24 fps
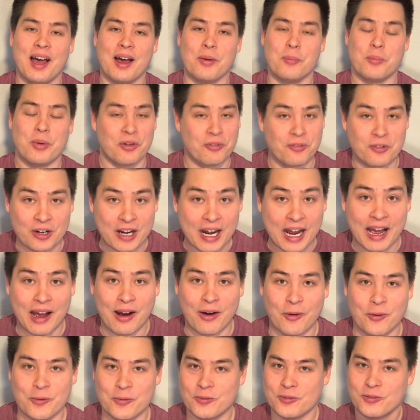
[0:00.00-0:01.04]
But for
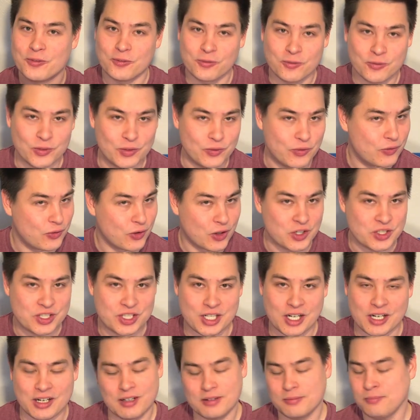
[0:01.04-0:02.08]
now, first
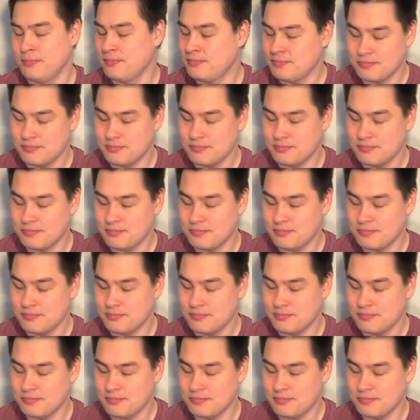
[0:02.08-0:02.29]
year,